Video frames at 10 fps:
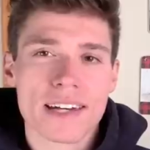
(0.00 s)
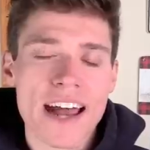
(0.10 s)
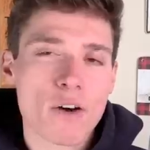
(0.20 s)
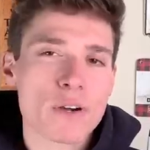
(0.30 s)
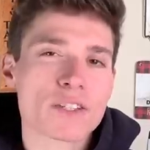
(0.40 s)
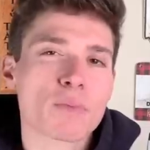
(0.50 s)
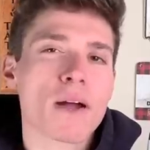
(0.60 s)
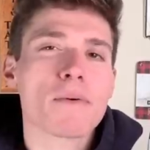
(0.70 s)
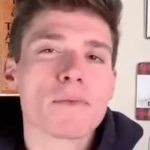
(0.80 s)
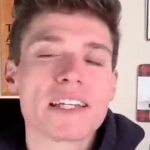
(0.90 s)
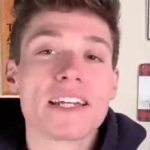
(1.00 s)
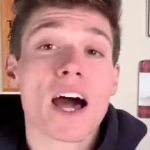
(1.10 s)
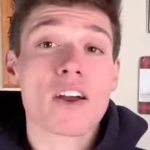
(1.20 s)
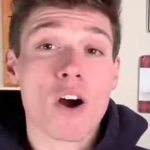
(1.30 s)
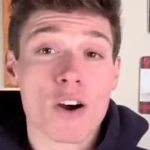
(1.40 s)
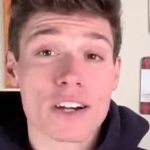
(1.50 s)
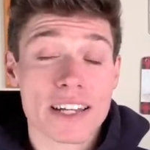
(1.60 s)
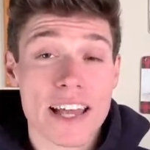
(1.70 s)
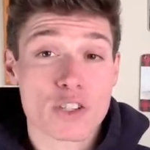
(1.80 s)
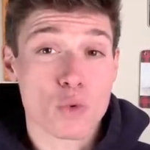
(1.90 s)
Now, it's probably not hard to
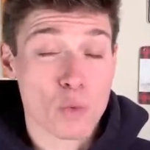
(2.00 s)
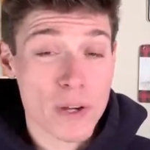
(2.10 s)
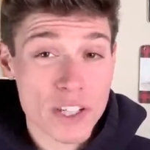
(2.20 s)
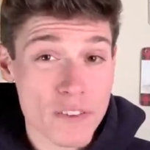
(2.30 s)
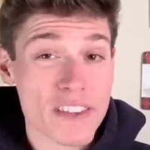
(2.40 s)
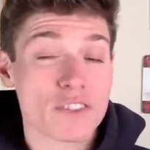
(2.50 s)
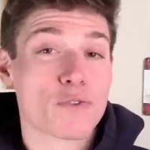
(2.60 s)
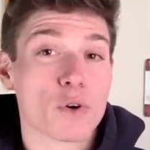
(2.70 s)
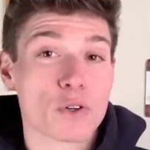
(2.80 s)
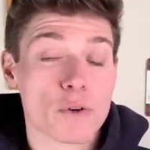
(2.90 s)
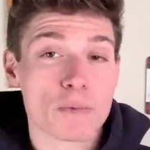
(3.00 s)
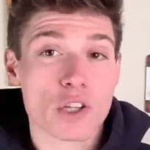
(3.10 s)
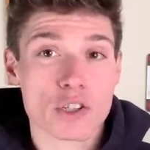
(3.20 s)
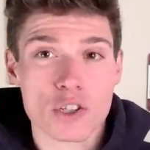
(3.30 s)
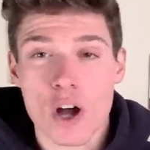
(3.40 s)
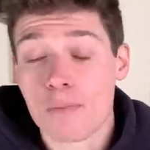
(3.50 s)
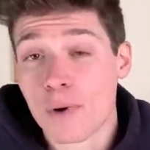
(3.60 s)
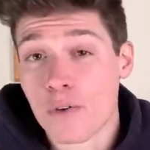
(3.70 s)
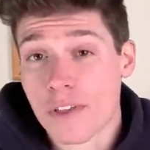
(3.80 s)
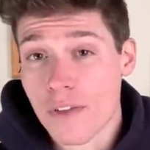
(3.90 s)
guess which of these four groups saw
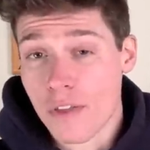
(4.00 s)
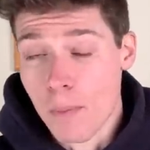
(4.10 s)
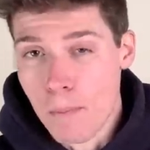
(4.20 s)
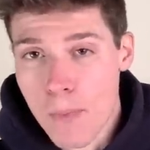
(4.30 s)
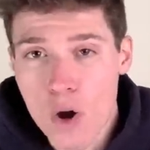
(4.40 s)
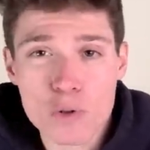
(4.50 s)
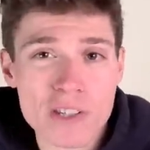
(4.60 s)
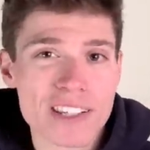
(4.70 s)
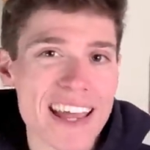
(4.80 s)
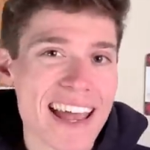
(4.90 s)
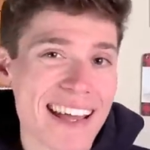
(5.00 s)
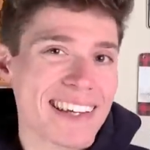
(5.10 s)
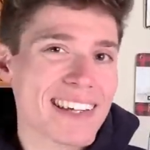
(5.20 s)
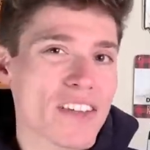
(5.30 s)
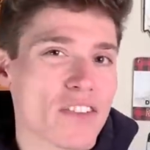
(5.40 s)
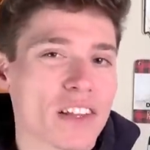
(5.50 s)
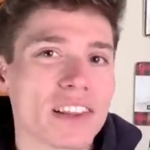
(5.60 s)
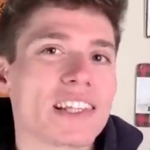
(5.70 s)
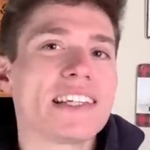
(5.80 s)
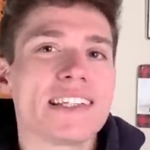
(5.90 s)
both the most and the
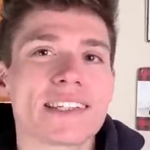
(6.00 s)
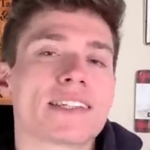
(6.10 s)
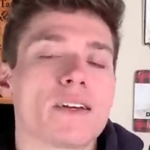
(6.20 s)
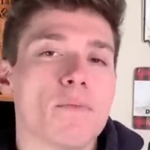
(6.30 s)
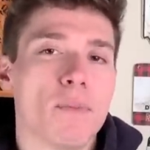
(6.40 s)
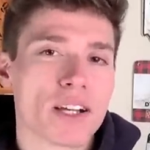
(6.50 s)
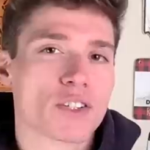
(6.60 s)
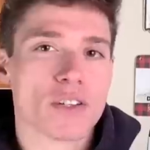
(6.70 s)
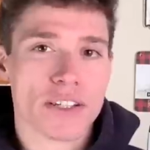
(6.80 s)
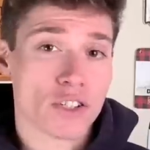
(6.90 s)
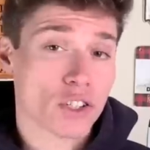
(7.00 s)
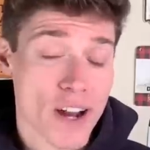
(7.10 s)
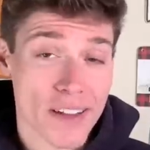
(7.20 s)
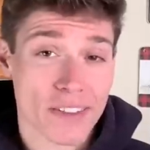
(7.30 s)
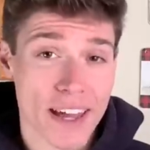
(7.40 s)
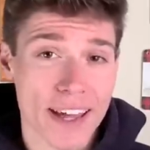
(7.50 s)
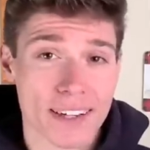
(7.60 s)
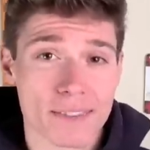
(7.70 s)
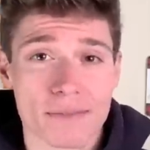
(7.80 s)
least muscle and strength gain.